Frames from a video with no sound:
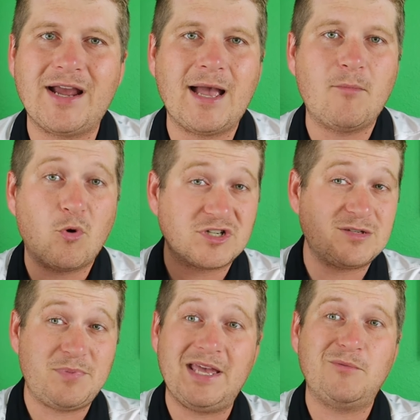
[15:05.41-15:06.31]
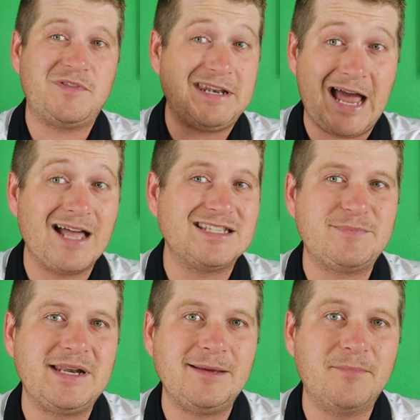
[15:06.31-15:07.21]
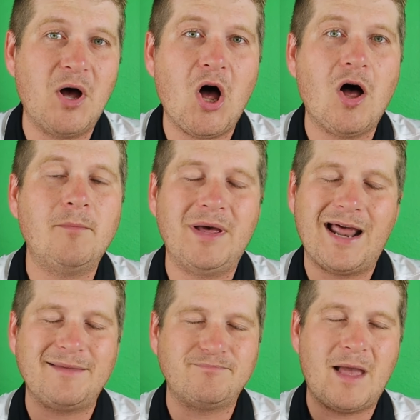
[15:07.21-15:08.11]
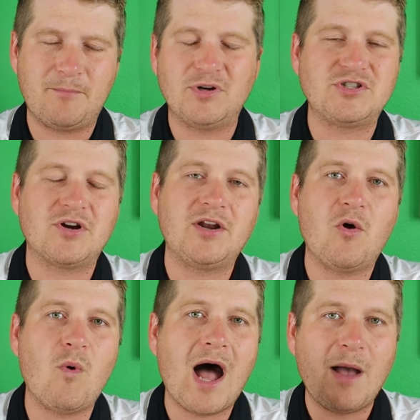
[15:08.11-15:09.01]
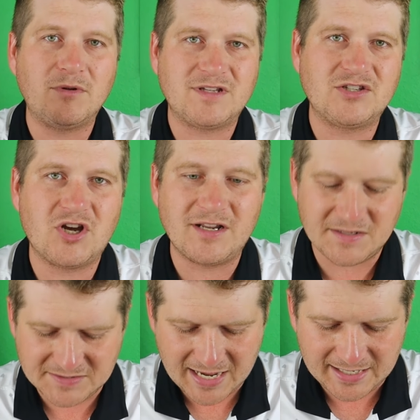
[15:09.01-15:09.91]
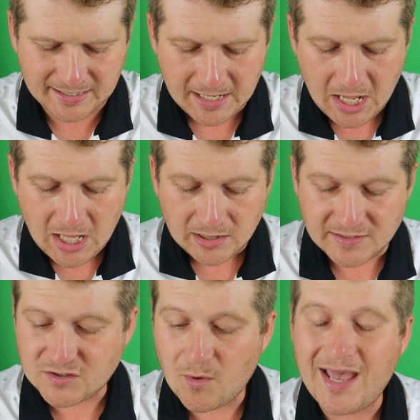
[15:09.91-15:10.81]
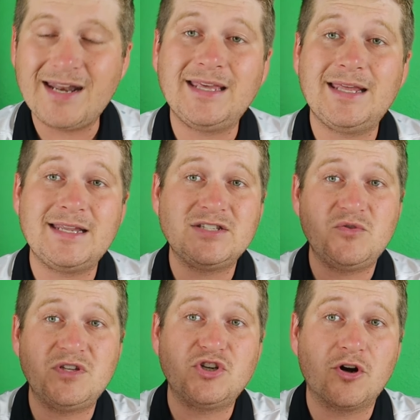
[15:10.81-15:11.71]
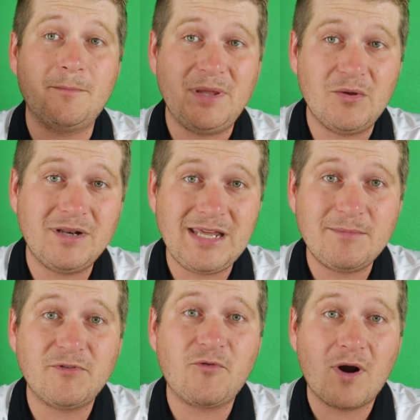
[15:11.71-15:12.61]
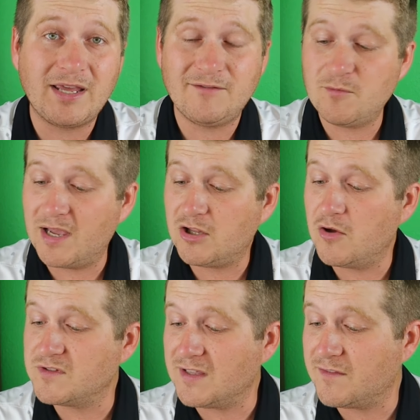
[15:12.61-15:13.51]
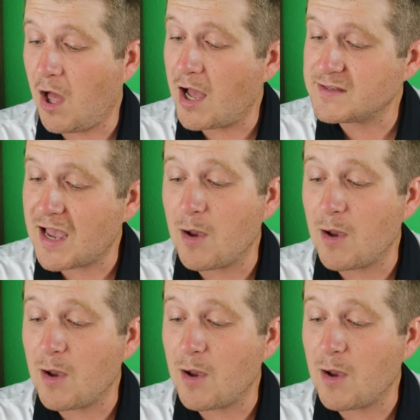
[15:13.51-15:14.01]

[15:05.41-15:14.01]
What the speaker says: I got more spin with the non-spinning ball, but I'm pretty sure I know why. We'll touch on it in a second. Let's go ahead and get into the durability before I give you my closing thoughts.